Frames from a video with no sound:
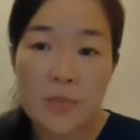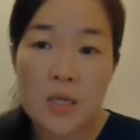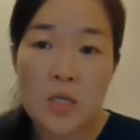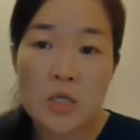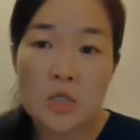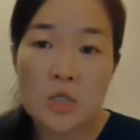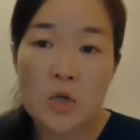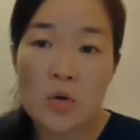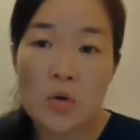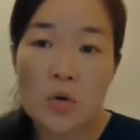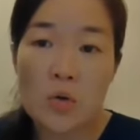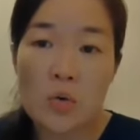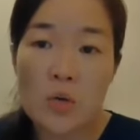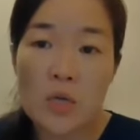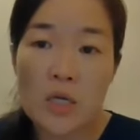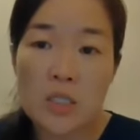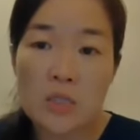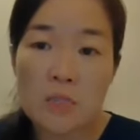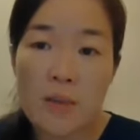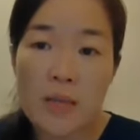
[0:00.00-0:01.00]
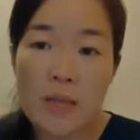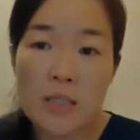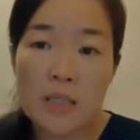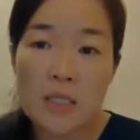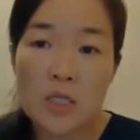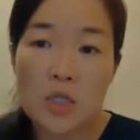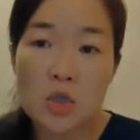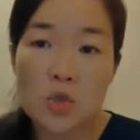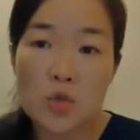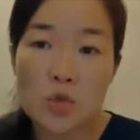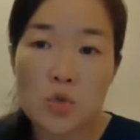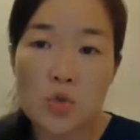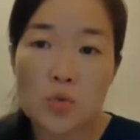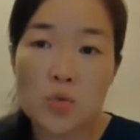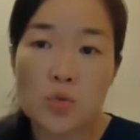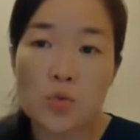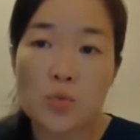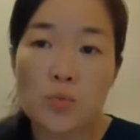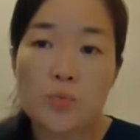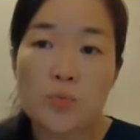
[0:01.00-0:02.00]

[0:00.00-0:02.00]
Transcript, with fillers: So it's better to